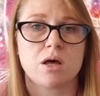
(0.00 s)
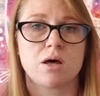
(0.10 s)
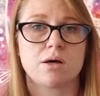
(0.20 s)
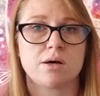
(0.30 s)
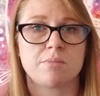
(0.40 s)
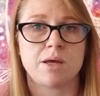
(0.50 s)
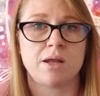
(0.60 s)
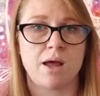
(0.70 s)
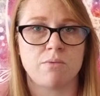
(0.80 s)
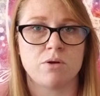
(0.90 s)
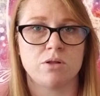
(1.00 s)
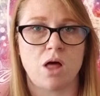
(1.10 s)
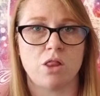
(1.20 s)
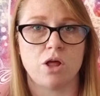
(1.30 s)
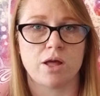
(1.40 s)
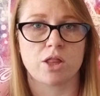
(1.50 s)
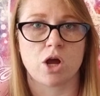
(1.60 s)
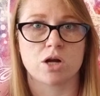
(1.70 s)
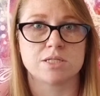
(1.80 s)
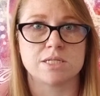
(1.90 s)
and I will look at the
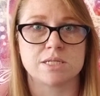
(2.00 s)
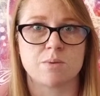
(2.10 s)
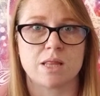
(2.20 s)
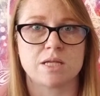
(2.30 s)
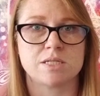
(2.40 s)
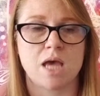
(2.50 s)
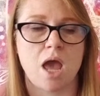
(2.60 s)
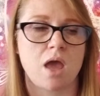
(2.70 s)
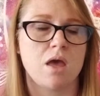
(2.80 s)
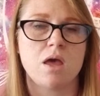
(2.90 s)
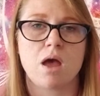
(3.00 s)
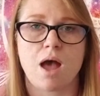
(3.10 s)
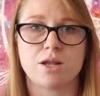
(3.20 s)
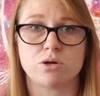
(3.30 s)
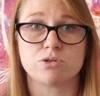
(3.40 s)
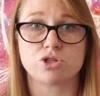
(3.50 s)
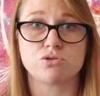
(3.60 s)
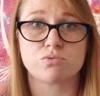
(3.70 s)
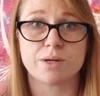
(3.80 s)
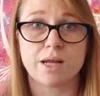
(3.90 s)
cards and see what they say. I don't
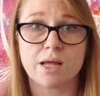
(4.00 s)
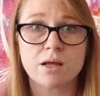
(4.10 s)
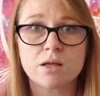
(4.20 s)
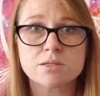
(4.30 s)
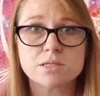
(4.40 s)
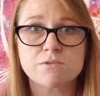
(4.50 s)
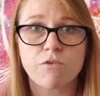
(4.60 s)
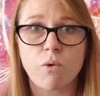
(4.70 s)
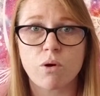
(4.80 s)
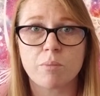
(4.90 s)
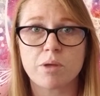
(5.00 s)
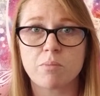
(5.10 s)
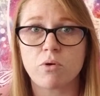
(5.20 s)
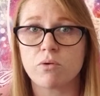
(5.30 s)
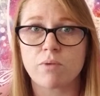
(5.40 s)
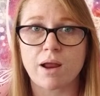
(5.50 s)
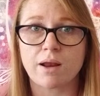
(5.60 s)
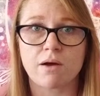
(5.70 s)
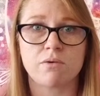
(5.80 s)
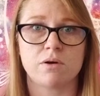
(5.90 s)
do readings for people right
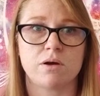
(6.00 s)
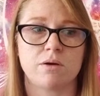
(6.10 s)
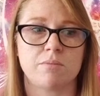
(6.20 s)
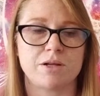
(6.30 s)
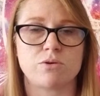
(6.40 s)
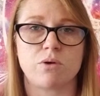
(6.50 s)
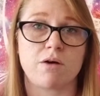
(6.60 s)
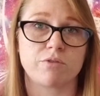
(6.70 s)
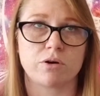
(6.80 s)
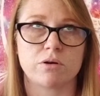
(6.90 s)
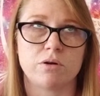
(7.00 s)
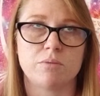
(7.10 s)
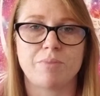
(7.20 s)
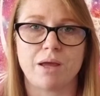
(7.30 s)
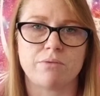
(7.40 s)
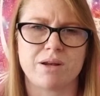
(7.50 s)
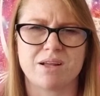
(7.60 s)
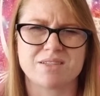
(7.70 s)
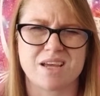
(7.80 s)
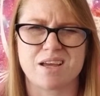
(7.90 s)
now. I don't offer paid
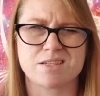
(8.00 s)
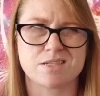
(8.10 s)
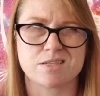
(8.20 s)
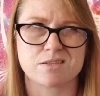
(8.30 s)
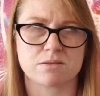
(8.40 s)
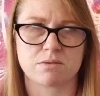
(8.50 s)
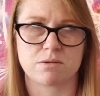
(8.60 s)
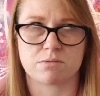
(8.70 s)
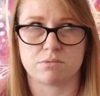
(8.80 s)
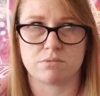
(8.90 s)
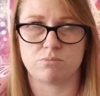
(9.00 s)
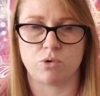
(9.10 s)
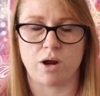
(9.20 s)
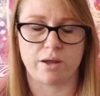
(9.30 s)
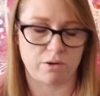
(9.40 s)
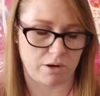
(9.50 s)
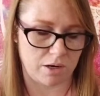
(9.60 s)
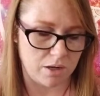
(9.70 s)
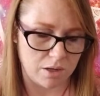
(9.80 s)
readings, I guess, is more accurate.